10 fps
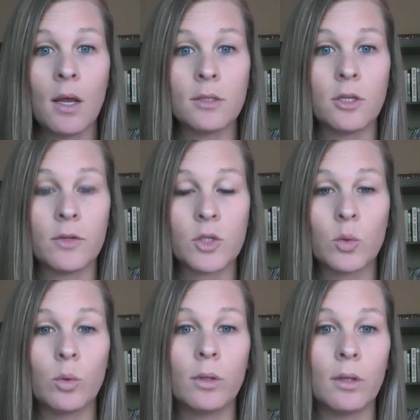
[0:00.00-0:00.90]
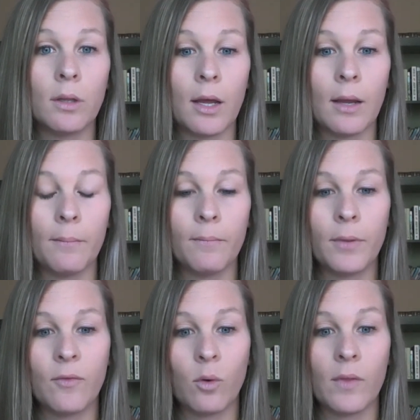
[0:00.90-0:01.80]
to the school
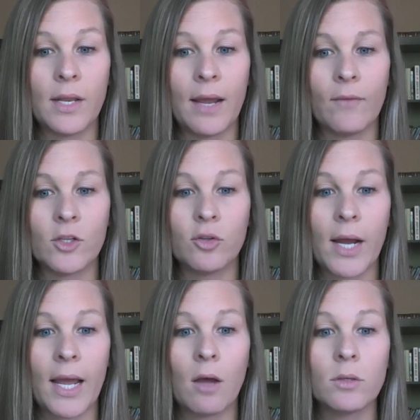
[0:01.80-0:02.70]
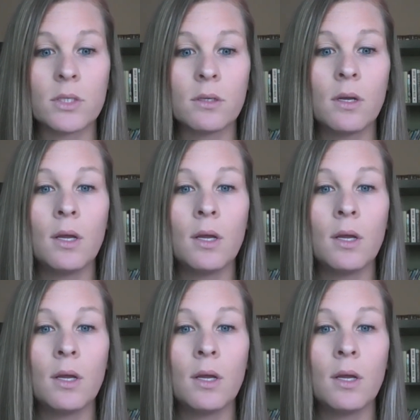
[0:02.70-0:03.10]
before the day of the tryout.